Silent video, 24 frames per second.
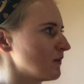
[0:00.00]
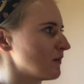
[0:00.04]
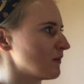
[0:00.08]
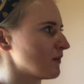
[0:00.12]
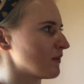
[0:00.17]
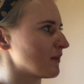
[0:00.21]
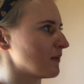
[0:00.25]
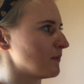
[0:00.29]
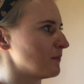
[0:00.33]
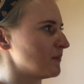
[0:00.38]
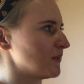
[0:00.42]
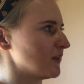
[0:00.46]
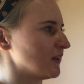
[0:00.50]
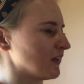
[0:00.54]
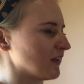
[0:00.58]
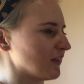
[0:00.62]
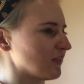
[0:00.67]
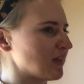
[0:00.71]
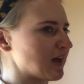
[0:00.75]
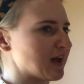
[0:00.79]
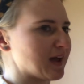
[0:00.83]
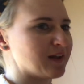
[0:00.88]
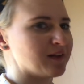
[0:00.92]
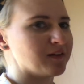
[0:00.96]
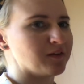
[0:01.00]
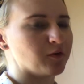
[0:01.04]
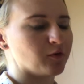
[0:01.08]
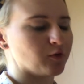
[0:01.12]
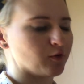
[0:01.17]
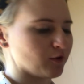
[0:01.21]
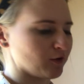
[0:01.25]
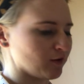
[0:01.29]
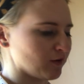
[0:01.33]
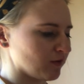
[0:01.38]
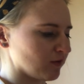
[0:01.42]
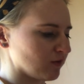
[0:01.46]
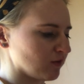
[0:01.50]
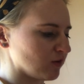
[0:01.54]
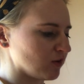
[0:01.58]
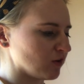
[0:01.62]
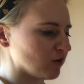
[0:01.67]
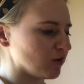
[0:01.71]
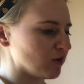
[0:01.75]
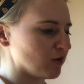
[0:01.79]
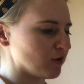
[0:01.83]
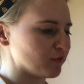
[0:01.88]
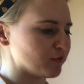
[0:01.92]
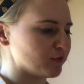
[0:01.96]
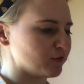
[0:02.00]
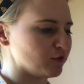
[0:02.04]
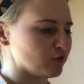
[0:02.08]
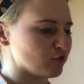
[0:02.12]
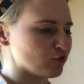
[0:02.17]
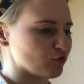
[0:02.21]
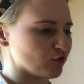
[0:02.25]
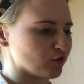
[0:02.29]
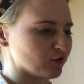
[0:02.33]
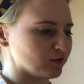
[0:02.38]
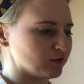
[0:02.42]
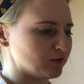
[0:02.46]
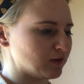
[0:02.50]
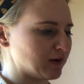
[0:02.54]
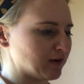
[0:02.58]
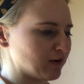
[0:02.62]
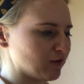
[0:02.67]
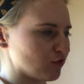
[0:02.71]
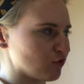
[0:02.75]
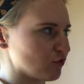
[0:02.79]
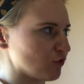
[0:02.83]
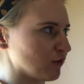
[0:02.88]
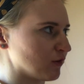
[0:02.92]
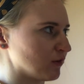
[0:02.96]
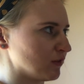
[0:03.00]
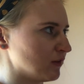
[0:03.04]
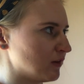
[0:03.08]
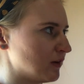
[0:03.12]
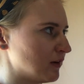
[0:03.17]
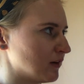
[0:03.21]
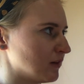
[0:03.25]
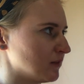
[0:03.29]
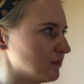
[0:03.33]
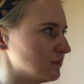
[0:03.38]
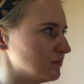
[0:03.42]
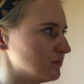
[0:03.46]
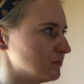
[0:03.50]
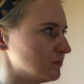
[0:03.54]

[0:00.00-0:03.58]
Something like that. Or you can also do short, long, short, long.